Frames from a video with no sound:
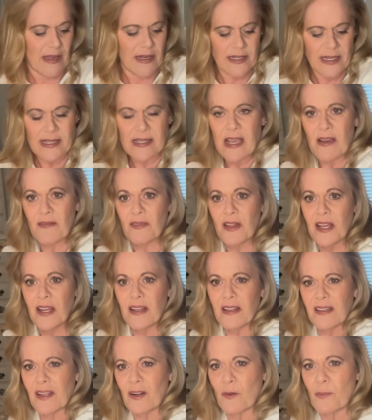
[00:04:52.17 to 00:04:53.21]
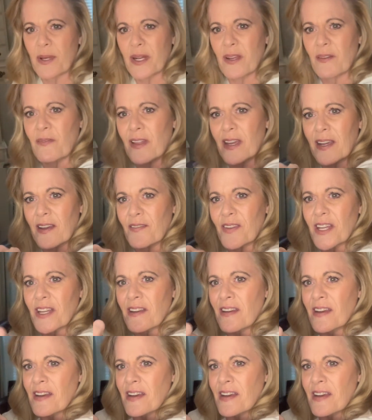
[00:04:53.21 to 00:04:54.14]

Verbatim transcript: It does have like a little bit of like of a,